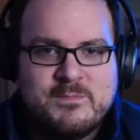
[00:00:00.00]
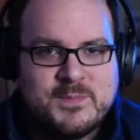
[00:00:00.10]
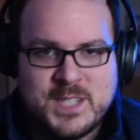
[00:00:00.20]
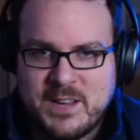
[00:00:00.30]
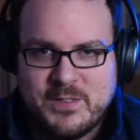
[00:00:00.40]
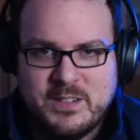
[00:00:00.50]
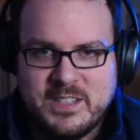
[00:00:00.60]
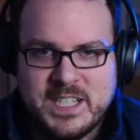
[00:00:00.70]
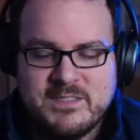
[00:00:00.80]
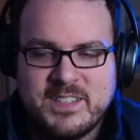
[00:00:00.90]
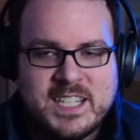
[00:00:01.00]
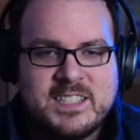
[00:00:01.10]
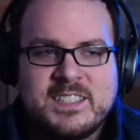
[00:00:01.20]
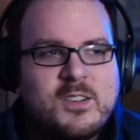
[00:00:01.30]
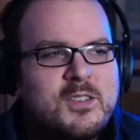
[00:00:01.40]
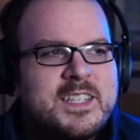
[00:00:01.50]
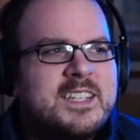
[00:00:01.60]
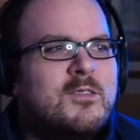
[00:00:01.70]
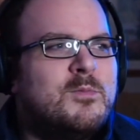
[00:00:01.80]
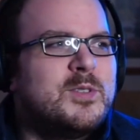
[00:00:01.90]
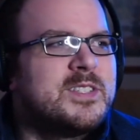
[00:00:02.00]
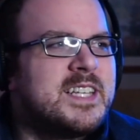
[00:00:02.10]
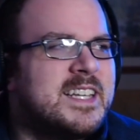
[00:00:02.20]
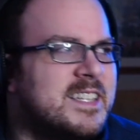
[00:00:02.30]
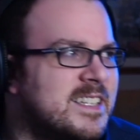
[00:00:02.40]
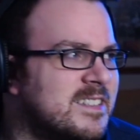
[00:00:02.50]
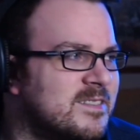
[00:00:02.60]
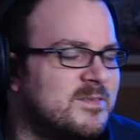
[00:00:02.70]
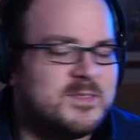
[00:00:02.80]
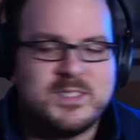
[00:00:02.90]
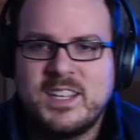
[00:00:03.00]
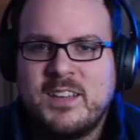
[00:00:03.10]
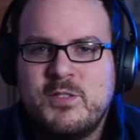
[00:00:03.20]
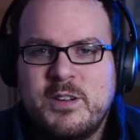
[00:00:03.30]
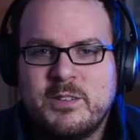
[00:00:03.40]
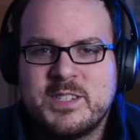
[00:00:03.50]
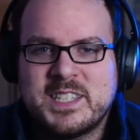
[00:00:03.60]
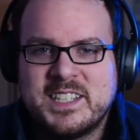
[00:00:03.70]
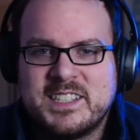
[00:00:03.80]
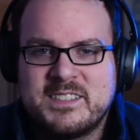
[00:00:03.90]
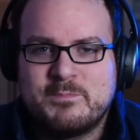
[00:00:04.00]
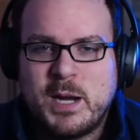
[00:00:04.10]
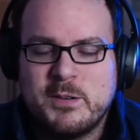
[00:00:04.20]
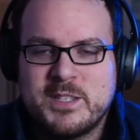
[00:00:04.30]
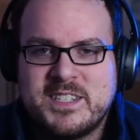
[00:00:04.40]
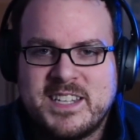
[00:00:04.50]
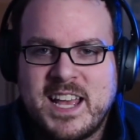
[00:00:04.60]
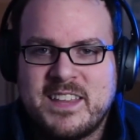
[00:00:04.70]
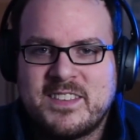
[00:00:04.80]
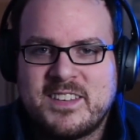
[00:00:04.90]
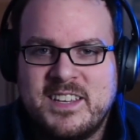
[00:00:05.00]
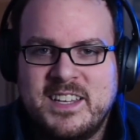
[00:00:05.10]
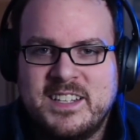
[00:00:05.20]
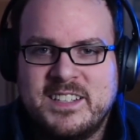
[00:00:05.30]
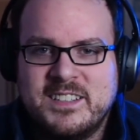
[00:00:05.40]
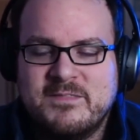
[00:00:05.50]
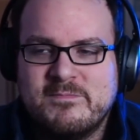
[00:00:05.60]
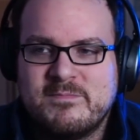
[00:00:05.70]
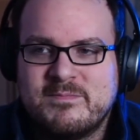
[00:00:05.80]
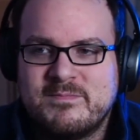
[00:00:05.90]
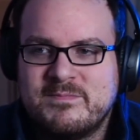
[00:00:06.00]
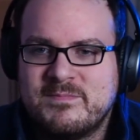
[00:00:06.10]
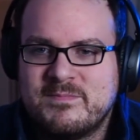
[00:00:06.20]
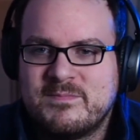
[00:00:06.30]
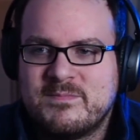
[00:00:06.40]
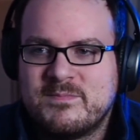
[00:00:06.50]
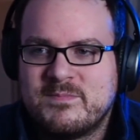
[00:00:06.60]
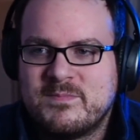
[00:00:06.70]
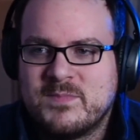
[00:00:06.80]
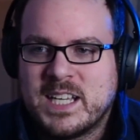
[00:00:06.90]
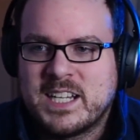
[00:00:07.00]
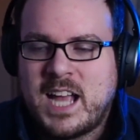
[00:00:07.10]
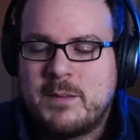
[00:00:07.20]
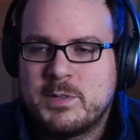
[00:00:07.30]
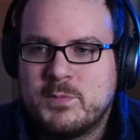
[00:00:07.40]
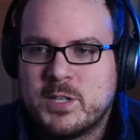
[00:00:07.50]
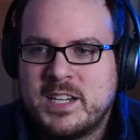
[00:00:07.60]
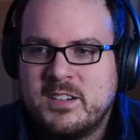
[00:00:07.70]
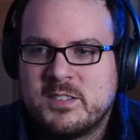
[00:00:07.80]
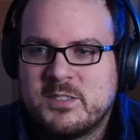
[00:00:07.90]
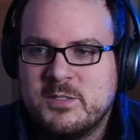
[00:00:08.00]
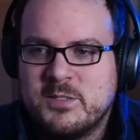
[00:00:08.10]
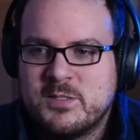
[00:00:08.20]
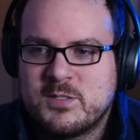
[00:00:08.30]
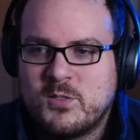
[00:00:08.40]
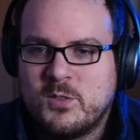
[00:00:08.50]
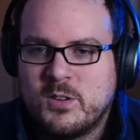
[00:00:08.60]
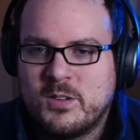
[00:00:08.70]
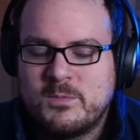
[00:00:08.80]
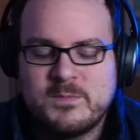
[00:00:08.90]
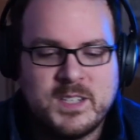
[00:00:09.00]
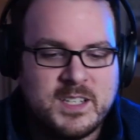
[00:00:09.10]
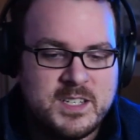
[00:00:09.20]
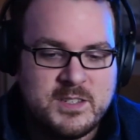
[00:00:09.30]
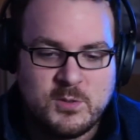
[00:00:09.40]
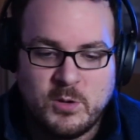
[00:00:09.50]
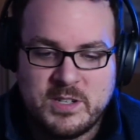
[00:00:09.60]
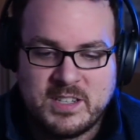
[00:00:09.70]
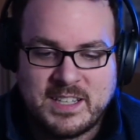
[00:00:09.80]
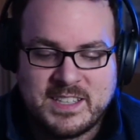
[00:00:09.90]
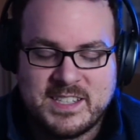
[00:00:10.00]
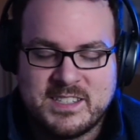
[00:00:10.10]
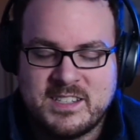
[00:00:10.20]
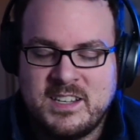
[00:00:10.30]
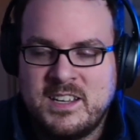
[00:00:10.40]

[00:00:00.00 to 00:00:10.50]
Definitely. That almost... Have you noticed that parents' death in, like, comic book characters or stories like this,